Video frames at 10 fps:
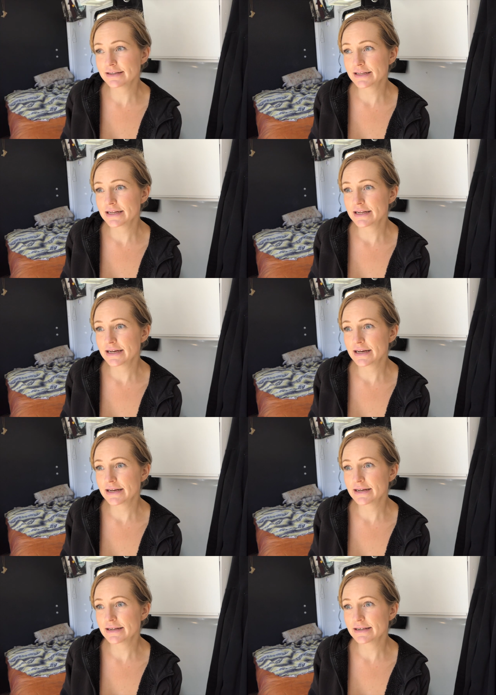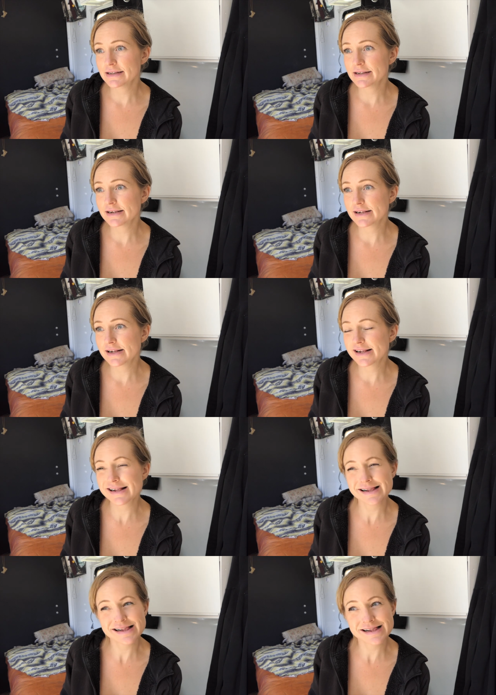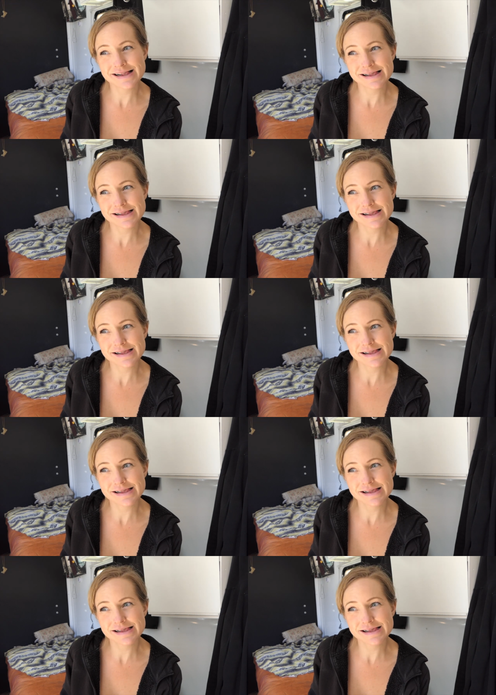[no speech]